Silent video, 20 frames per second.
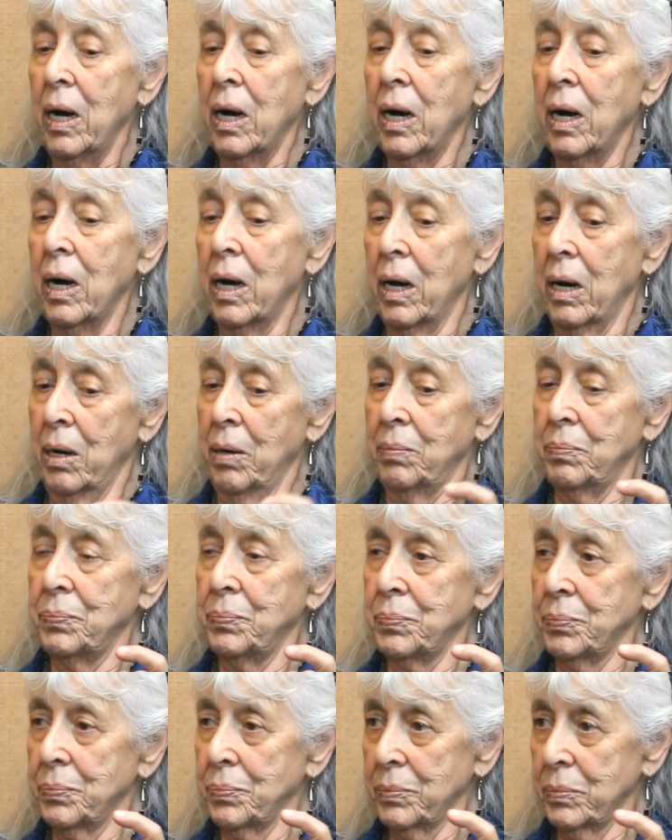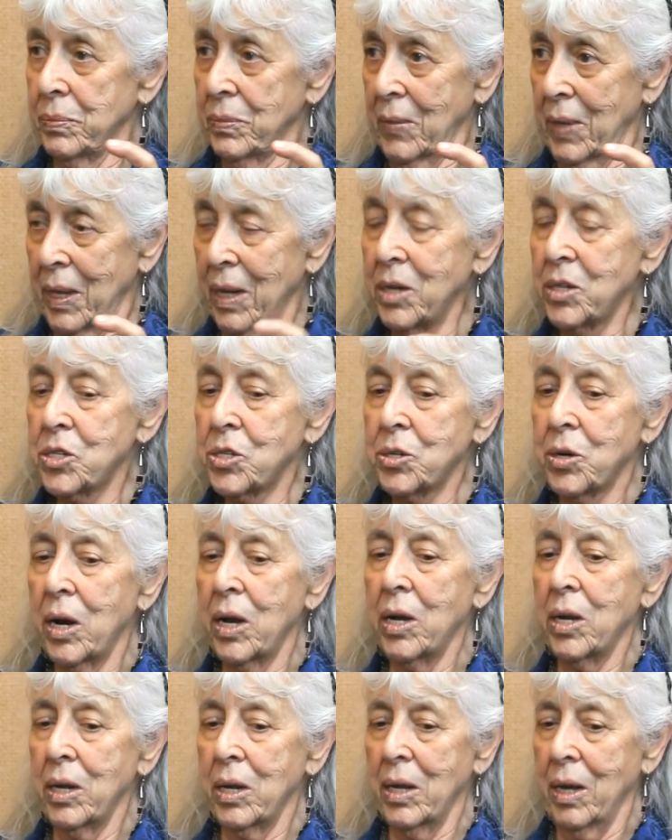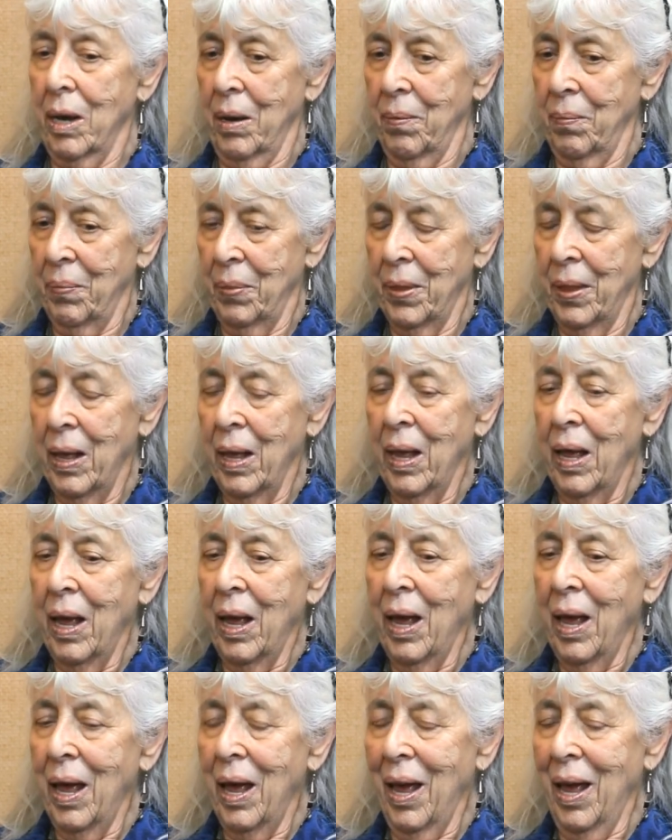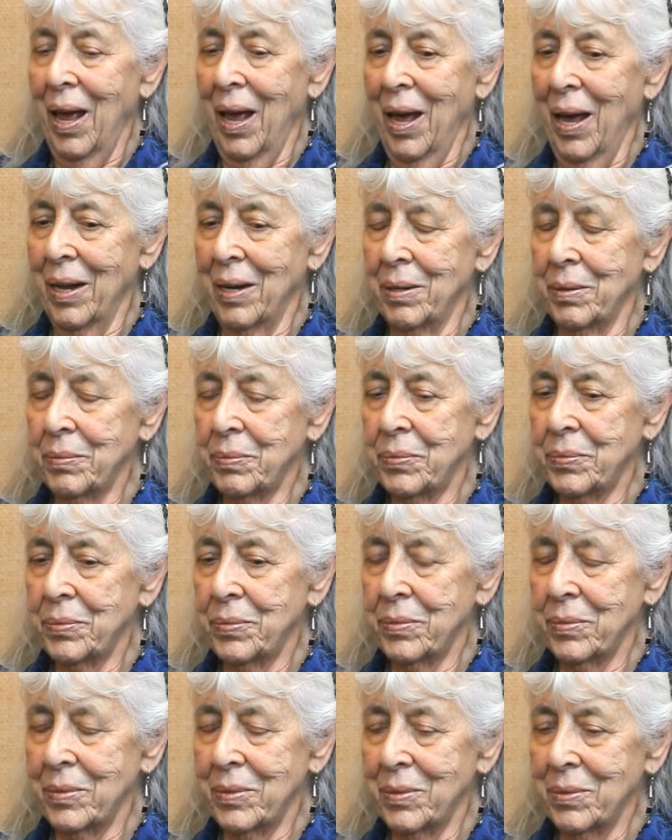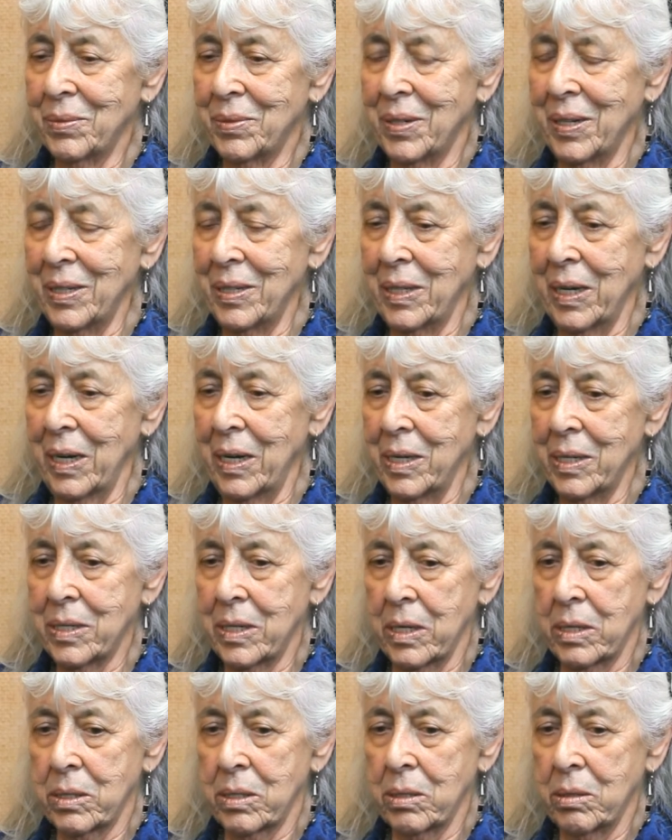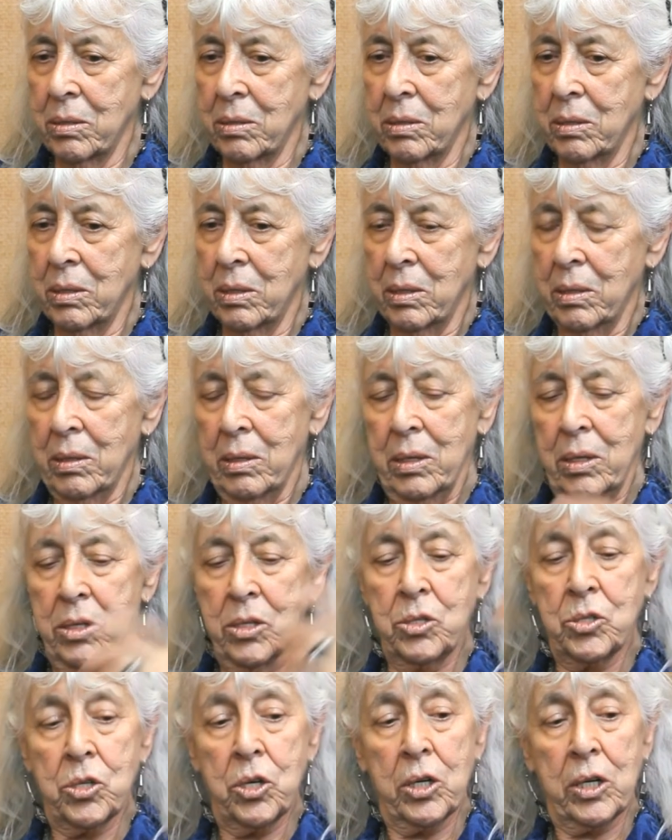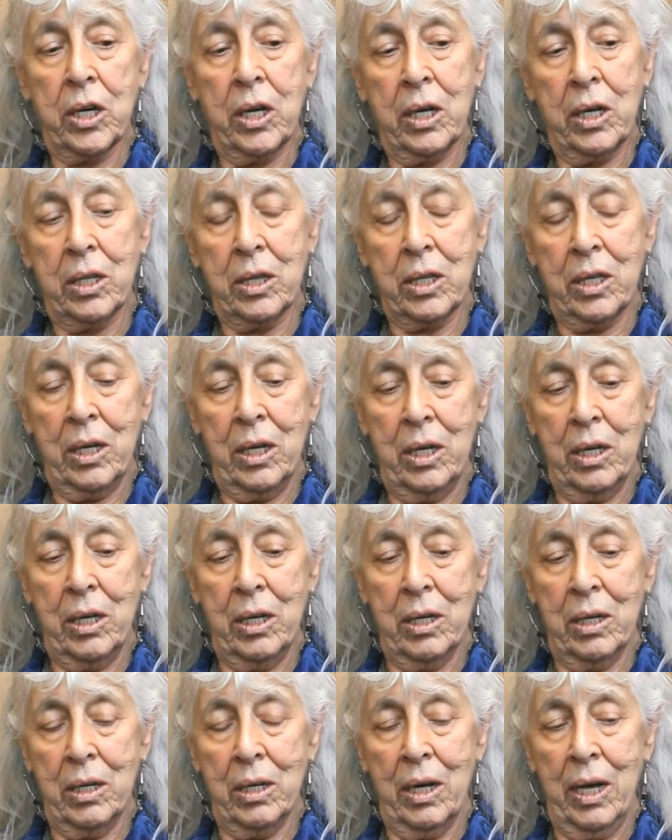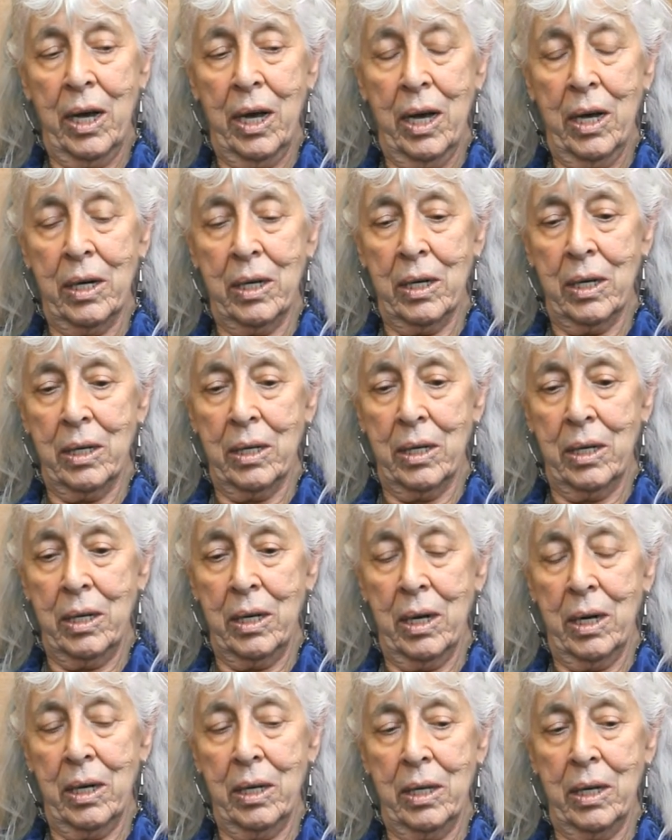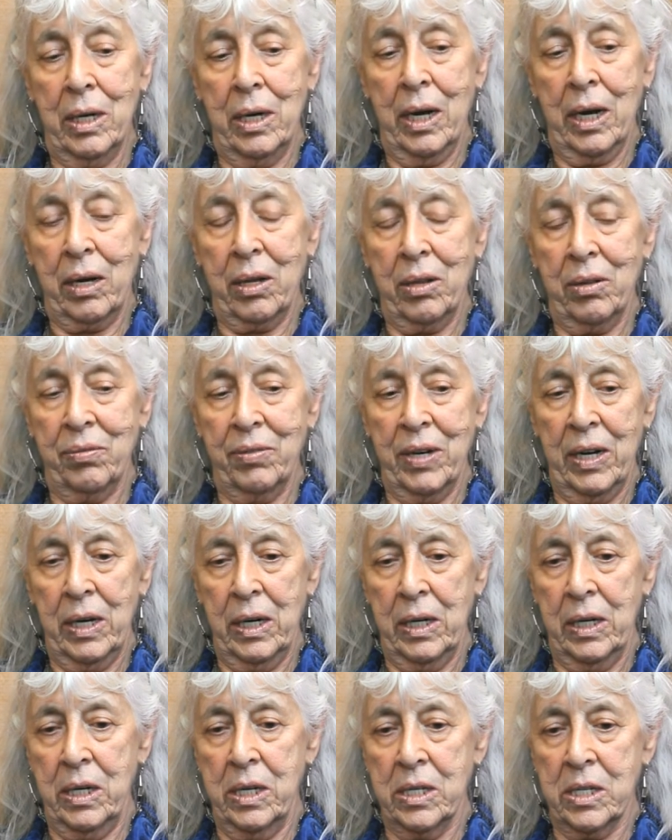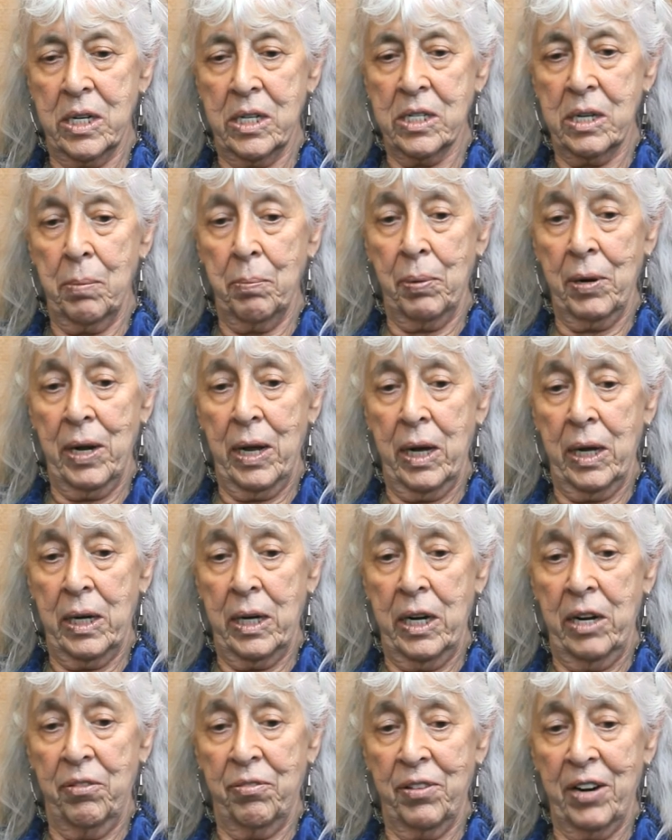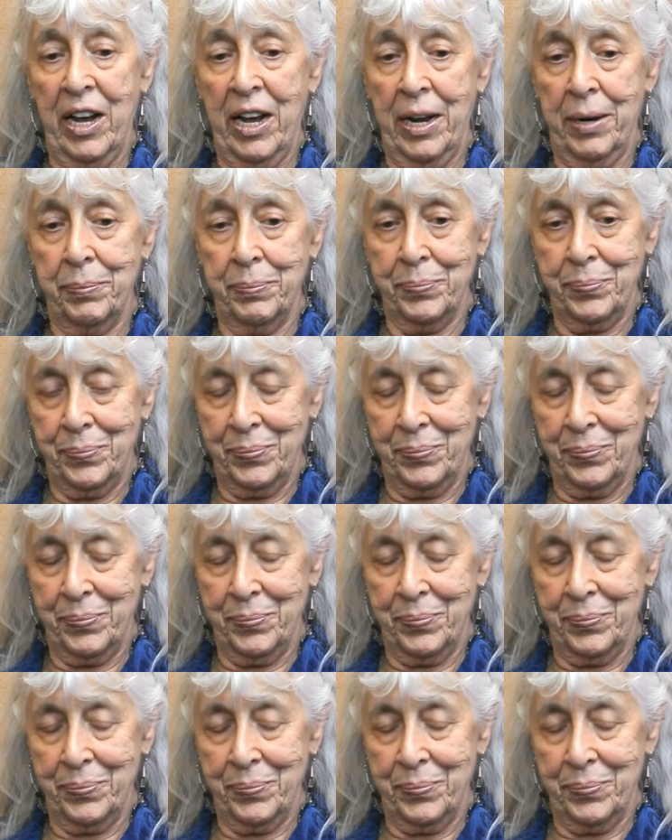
And it shrinks a little bit. Yeah. And one day he says, he's looking at the hand on the neck of the violin, and he says, I'm playing an E flat.